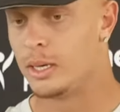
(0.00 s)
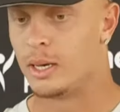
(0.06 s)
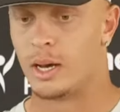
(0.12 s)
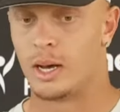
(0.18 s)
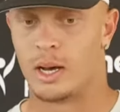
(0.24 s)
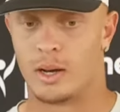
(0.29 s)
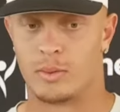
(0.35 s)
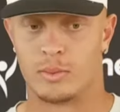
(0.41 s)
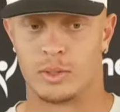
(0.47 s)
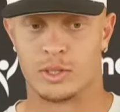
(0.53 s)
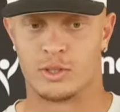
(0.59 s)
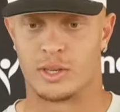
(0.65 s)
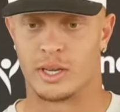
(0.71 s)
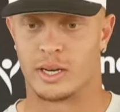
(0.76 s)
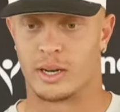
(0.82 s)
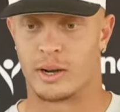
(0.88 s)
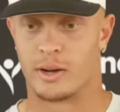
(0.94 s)
uh, once you
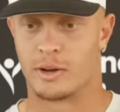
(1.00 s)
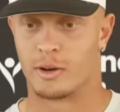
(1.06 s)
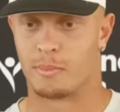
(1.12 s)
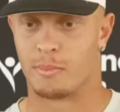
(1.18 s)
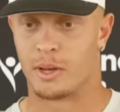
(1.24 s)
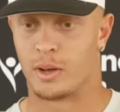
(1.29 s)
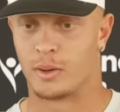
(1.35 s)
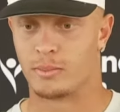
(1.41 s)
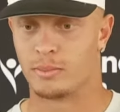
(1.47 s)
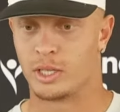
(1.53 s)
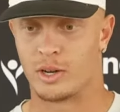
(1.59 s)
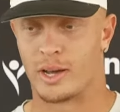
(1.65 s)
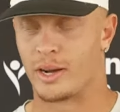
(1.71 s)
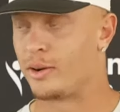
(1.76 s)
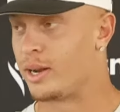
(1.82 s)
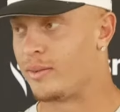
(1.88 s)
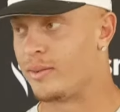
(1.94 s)
get it under your belt, you know,
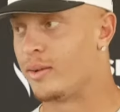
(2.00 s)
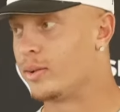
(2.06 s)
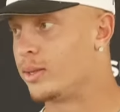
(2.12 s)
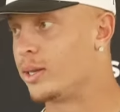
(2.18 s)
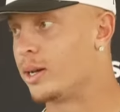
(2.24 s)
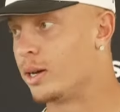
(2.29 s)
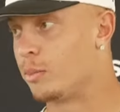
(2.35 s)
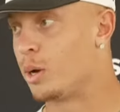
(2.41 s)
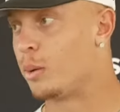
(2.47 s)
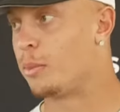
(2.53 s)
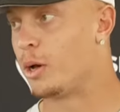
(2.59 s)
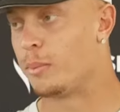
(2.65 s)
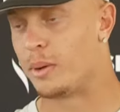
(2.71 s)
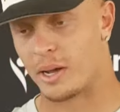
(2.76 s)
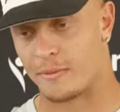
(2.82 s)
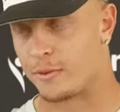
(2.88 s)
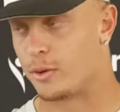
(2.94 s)
I don't have everything under my belt,
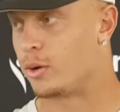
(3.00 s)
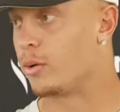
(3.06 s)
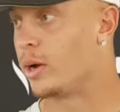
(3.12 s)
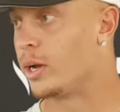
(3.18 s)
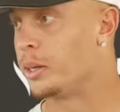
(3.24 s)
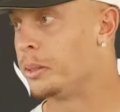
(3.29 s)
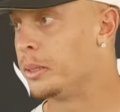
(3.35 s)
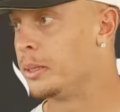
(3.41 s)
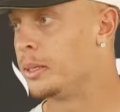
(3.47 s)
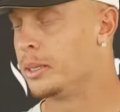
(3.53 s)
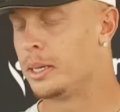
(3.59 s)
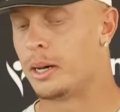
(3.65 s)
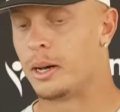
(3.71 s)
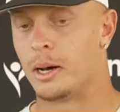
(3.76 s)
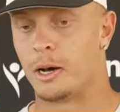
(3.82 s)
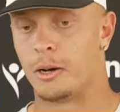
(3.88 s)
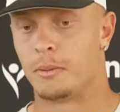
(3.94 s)
but I feel great.
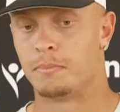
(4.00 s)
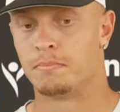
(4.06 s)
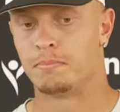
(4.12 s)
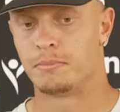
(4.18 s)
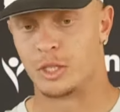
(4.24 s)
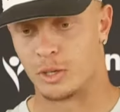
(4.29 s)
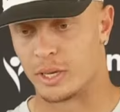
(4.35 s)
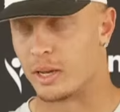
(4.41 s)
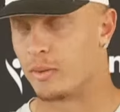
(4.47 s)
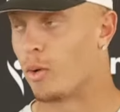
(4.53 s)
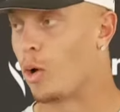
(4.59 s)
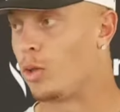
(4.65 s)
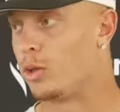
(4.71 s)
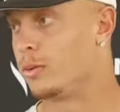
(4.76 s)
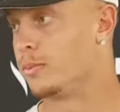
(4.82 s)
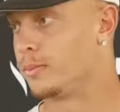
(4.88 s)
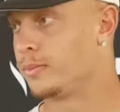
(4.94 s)
Um, you can get
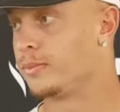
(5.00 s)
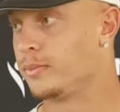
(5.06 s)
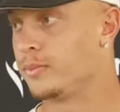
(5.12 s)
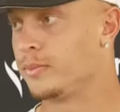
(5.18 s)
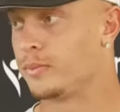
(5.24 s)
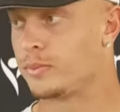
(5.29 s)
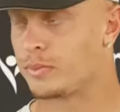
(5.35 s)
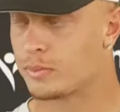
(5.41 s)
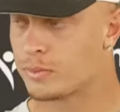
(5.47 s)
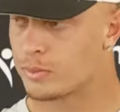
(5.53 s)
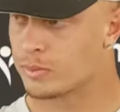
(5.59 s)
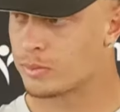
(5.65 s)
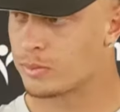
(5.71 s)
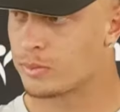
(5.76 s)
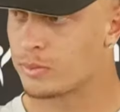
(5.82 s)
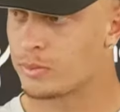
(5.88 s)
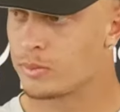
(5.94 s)
rolling. When you say
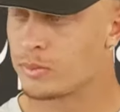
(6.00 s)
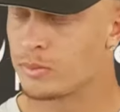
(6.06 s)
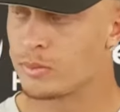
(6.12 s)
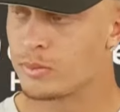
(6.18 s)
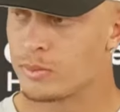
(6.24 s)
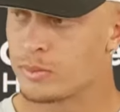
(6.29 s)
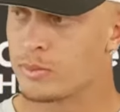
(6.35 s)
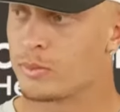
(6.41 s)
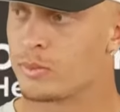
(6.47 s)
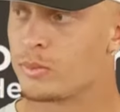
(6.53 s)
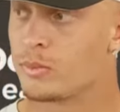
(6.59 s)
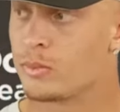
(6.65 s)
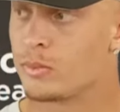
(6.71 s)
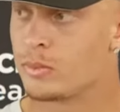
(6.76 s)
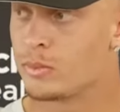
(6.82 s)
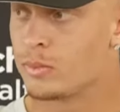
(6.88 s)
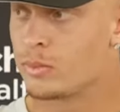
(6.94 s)
uh, what
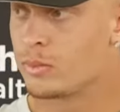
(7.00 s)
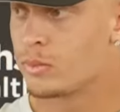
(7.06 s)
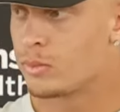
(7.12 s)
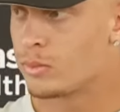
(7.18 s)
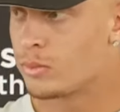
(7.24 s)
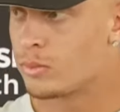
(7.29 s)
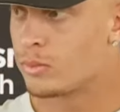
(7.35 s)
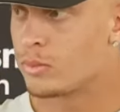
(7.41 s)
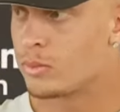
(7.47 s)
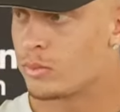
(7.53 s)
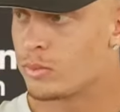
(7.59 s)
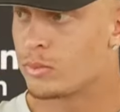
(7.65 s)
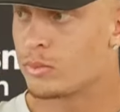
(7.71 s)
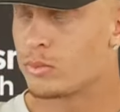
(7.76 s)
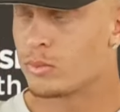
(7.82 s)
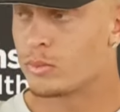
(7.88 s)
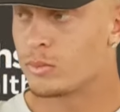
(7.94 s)
Clint is doing is amazing,
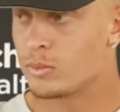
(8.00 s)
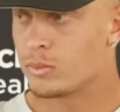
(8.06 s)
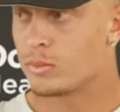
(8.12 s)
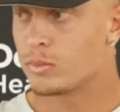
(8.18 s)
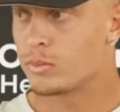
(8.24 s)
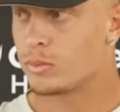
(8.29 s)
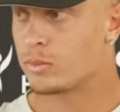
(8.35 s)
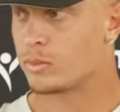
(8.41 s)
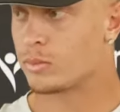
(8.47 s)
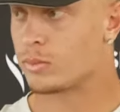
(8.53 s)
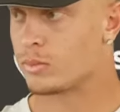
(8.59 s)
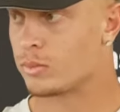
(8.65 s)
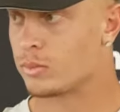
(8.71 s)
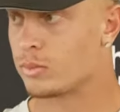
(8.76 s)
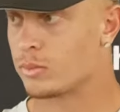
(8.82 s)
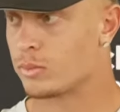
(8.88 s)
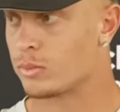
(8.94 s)
like what part of what he's
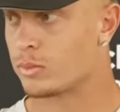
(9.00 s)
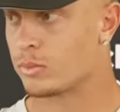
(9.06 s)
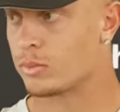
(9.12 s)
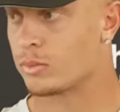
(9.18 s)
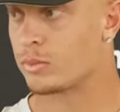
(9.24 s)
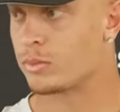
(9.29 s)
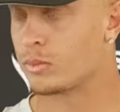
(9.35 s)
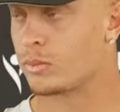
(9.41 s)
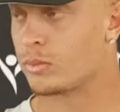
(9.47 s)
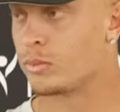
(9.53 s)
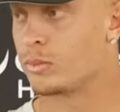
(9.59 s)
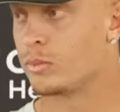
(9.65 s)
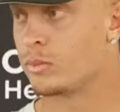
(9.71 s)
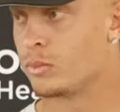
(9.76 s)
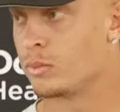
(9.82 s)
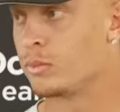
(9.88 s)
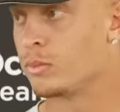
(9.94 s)
doing strikes you?
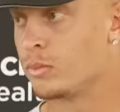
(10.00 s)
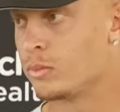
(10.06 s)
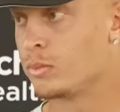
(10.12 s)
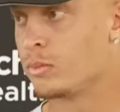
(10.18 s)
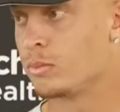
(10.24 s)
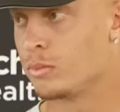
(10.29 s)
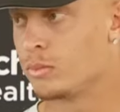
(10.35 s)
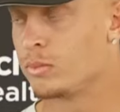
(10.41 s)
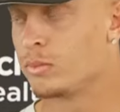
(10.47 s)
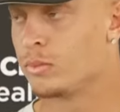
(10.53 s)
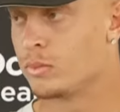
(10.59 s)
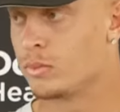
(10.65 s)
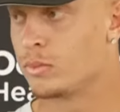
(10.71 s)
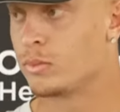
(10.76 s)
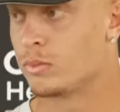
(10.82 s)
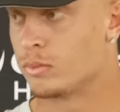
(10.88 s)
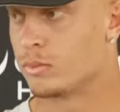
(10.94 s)
What, like, what do you
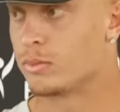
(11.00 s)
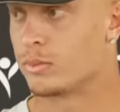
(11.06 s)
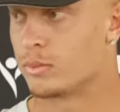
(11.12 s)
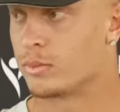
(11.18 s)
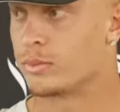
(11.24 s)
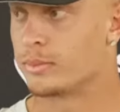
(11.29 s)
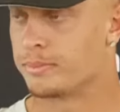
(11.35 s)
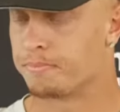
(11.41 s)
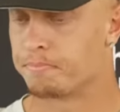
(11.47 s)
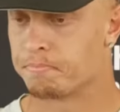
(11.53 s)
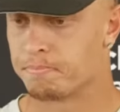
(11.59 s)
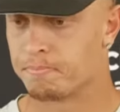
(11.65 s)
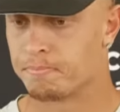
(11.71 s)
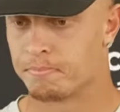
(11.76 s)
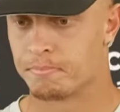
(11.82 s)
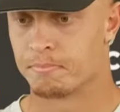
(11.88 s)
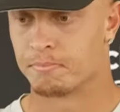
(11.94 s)
see that
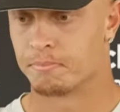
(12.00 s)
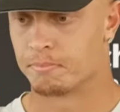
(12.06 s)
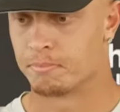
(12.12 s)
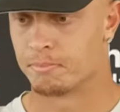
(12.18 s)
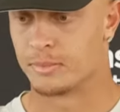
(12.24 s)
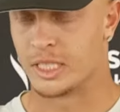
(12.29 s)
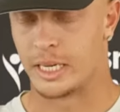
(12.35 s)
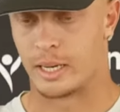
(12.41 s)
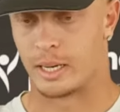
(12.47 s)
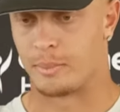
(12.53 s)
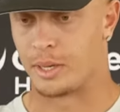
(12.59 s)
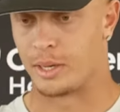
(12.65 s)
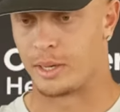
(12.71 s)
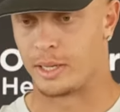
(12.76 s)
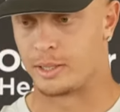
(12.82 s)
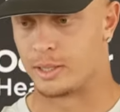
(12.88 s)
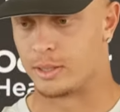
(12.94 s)
amazes you? Mm-hmm, yeah, I
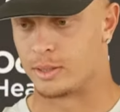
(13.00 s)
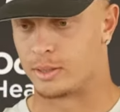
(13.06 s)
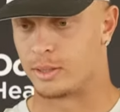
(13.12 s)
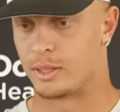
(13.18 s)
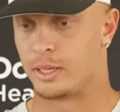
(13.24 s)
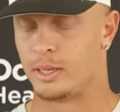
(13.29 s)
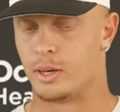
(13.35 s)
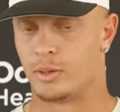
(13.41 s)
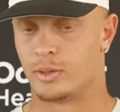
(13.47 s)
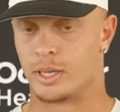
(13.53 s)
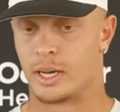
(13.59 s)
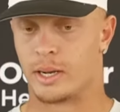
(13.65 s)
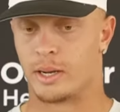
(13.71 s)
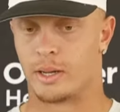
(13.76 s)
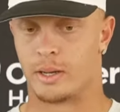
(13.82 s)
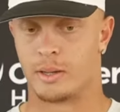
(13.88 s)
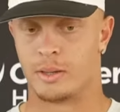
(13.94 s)
mean, he just he knows
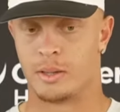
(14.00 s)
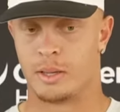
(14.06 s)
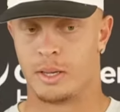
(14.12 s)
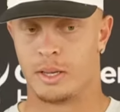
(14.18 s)
how to,